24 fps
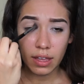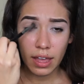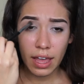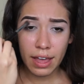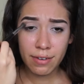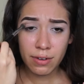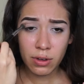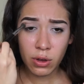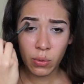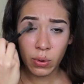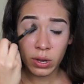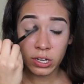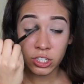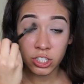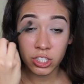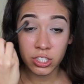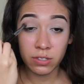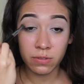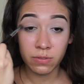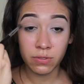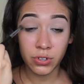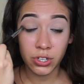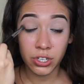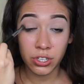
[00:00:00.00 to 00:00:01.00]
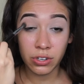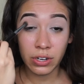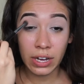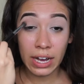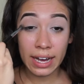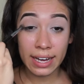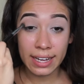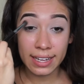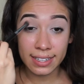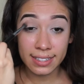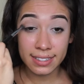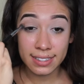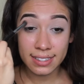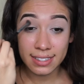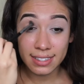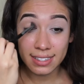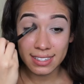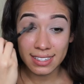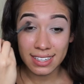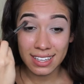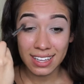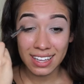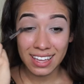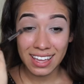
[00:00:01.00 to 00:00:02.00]
I have a question for you
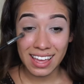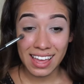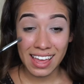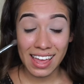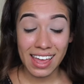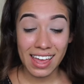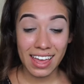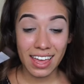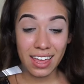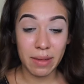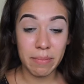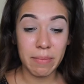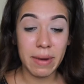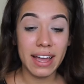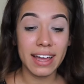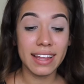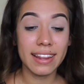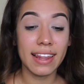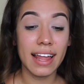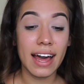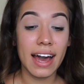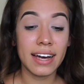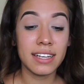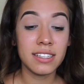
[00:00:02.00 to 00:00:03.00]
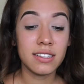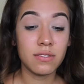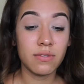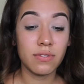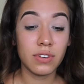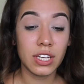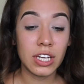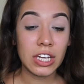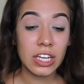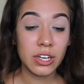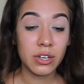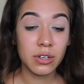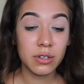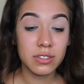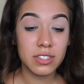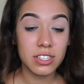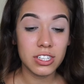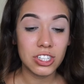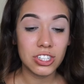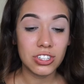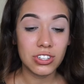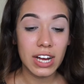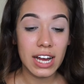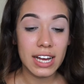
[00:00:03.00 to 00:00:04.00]
guys. In my last video,
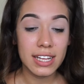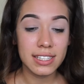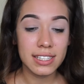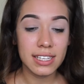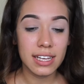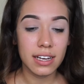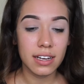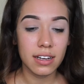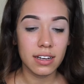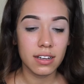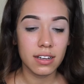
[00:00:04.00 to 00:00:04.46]
do you guys